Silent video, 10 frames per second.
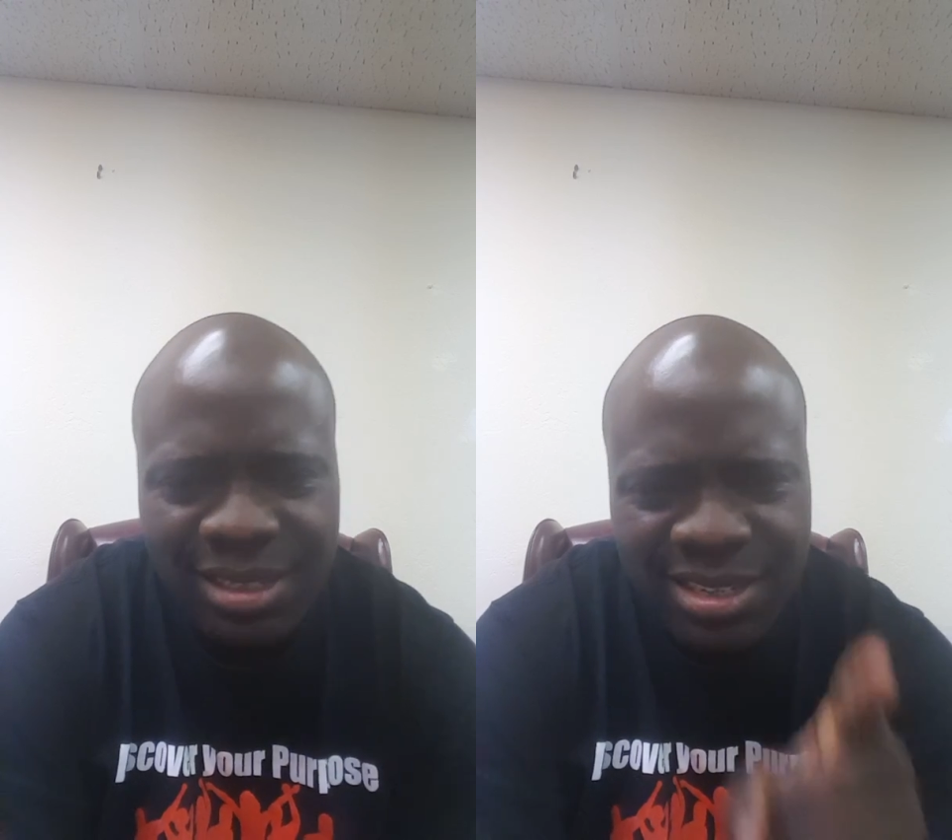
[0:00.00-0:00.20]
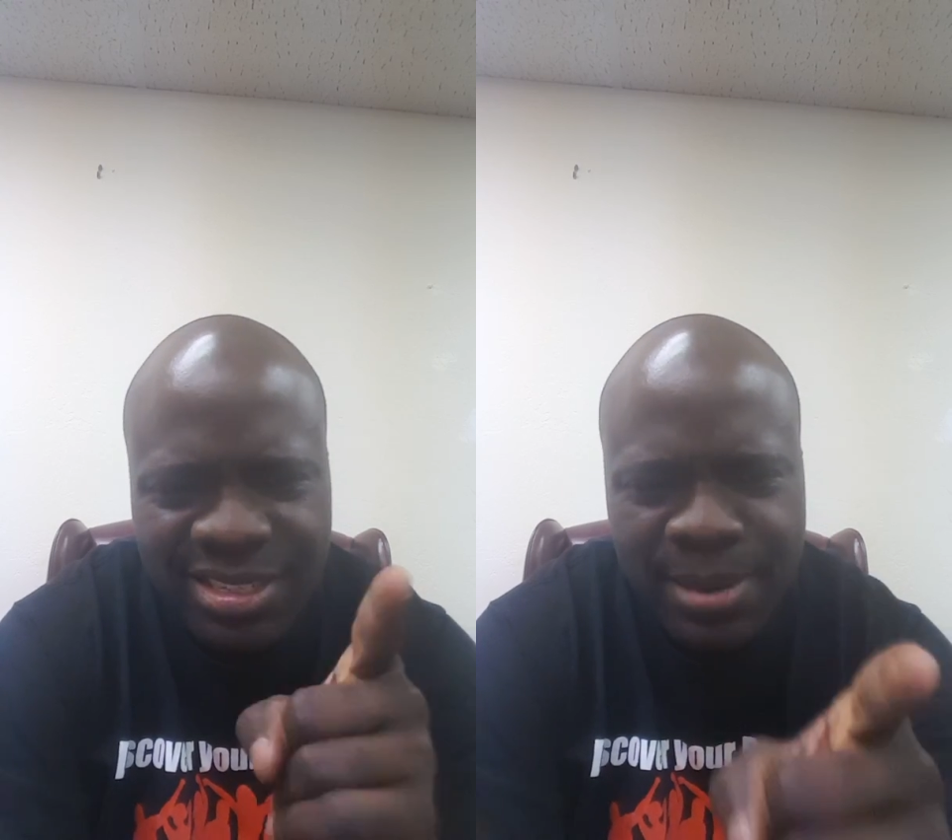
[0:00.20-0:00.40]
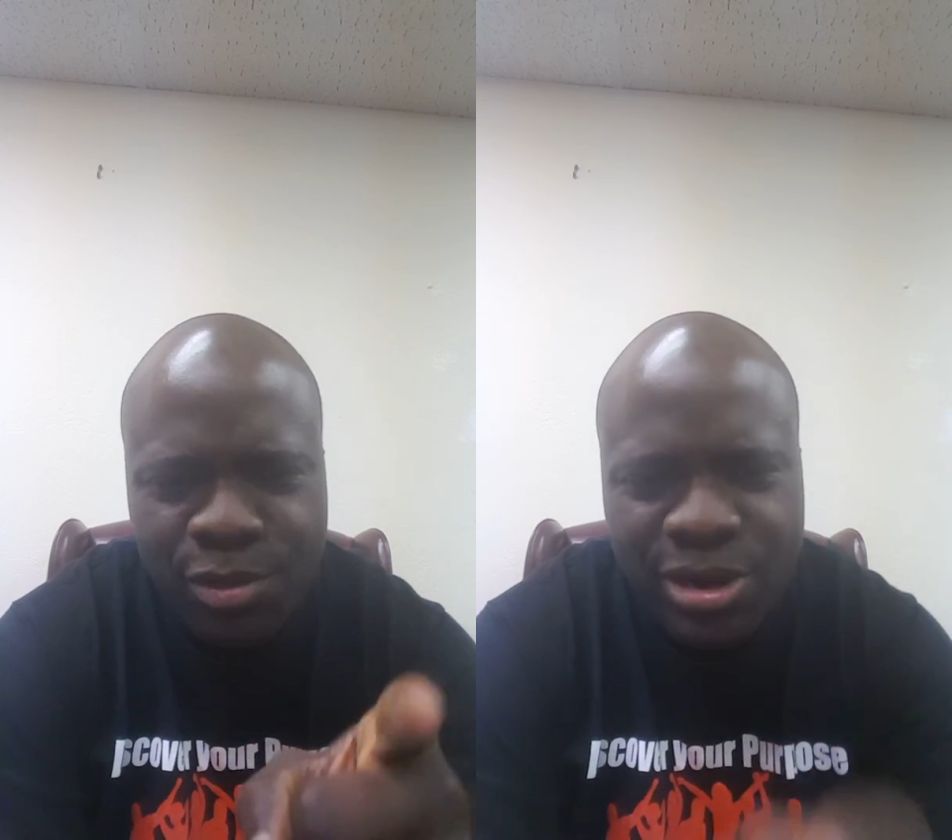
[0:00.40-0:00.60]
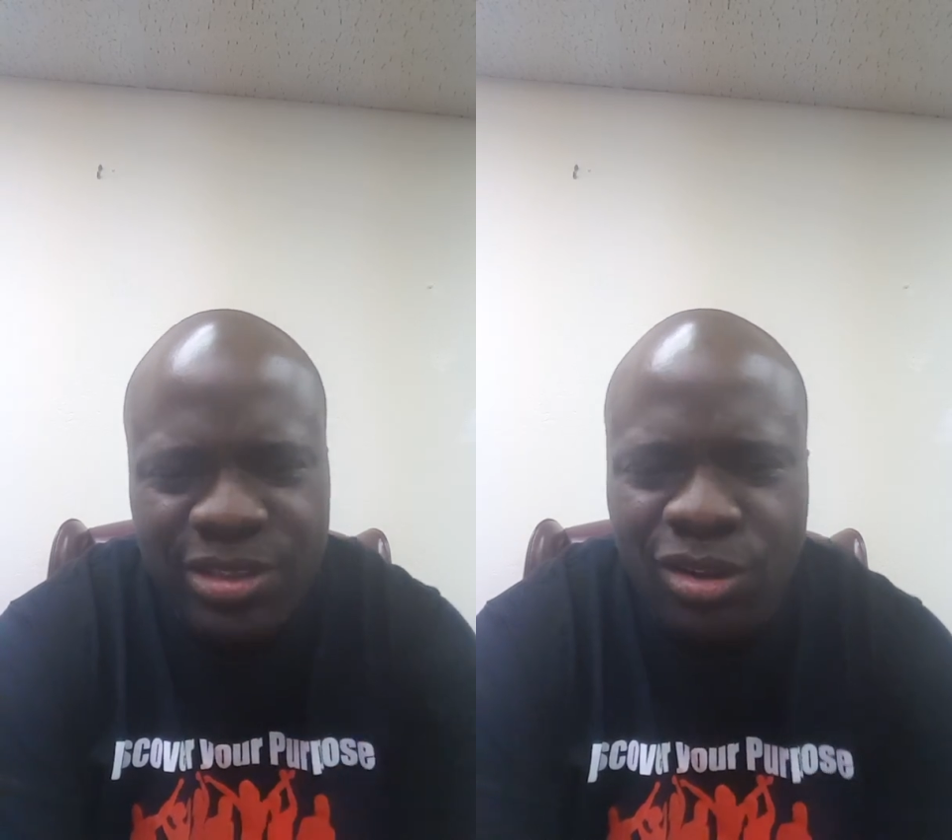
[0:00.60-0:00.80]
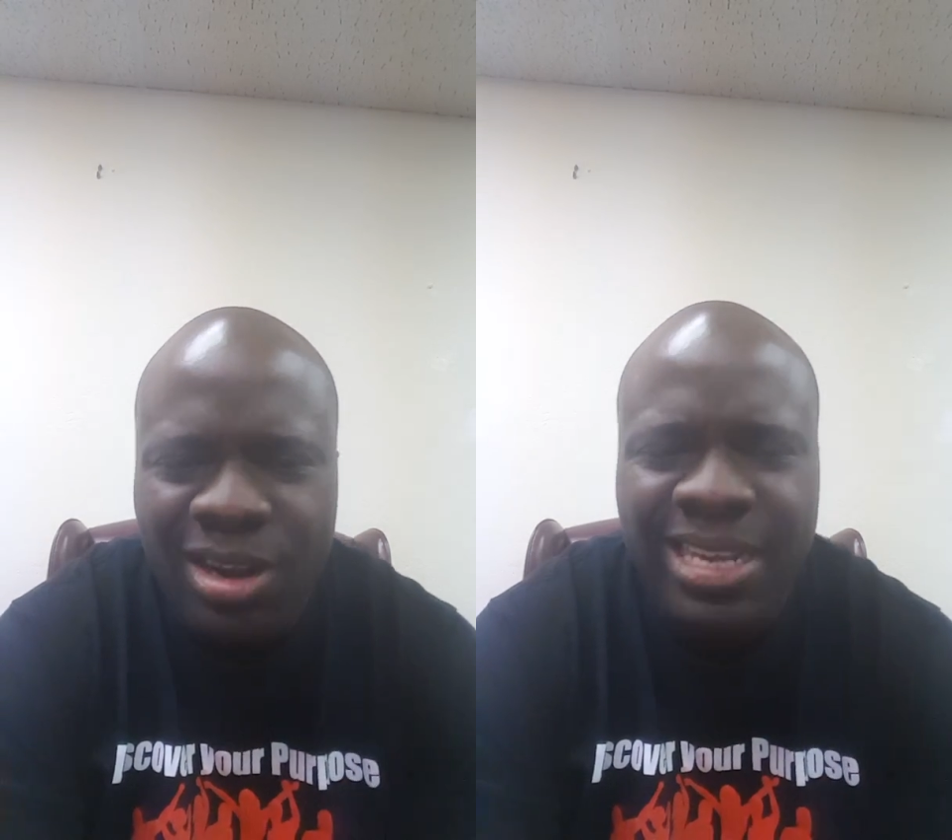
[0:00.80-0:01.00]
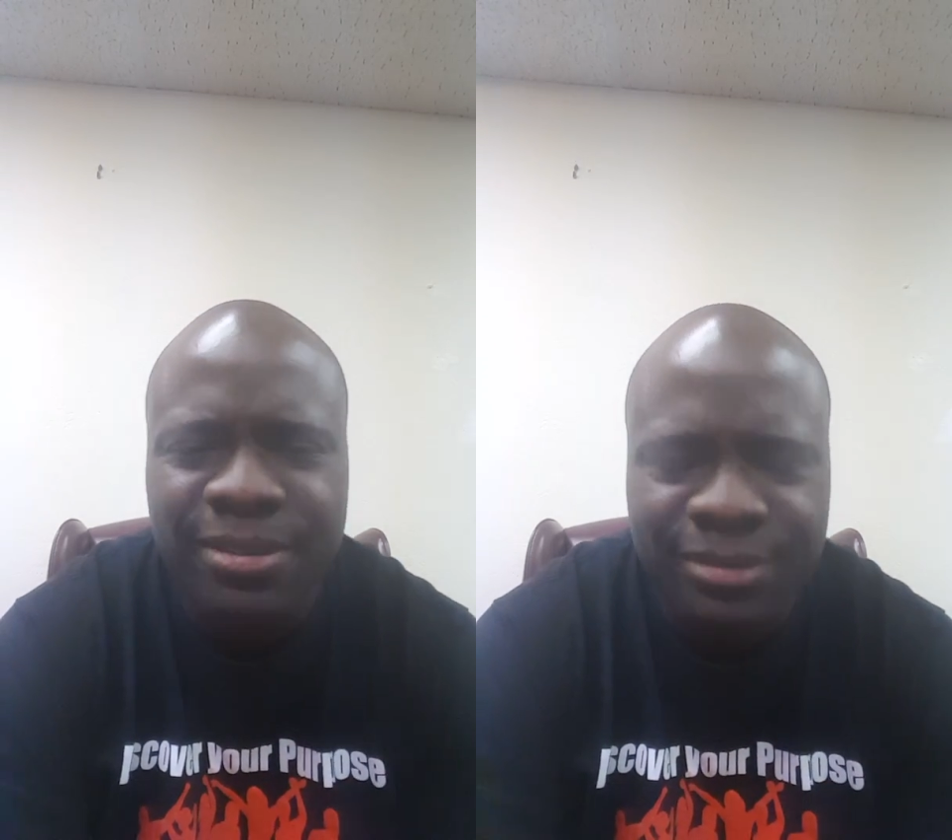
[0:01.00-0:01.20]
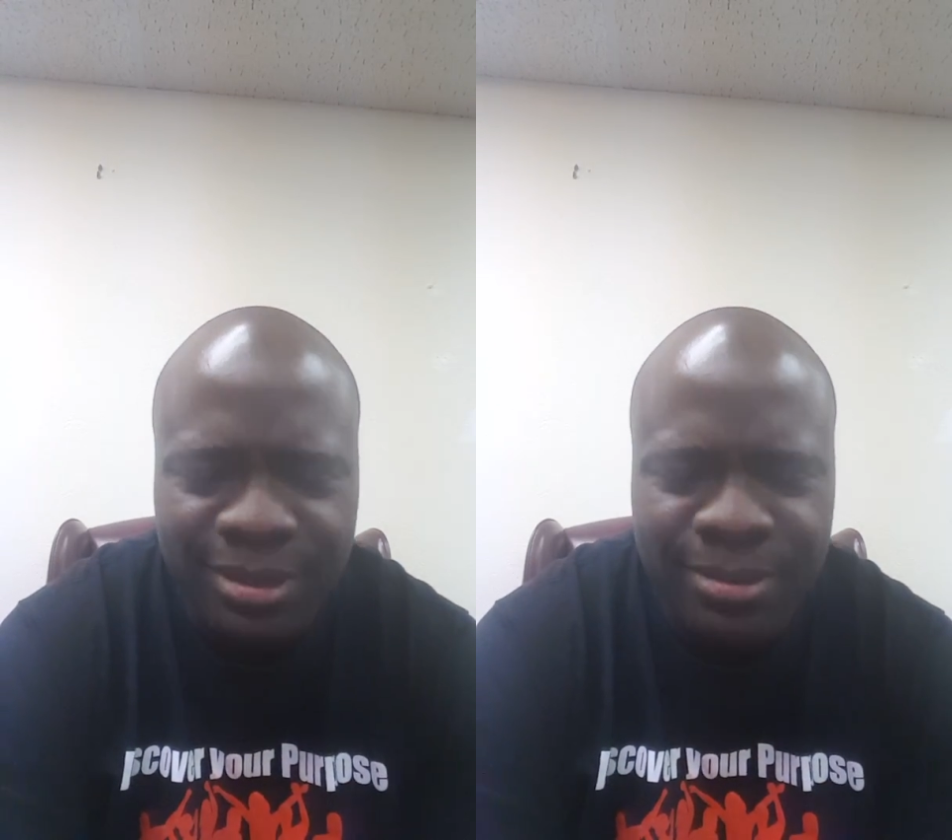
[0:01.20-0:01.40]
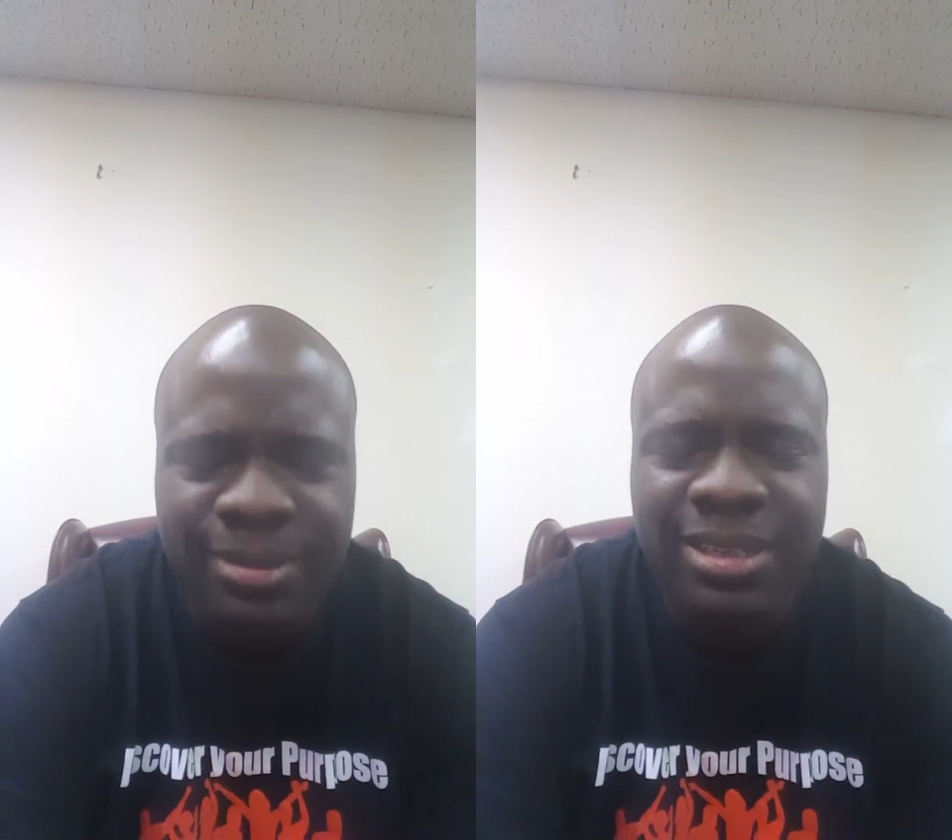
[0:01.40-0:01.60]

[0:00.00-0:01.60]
The same grace God gives you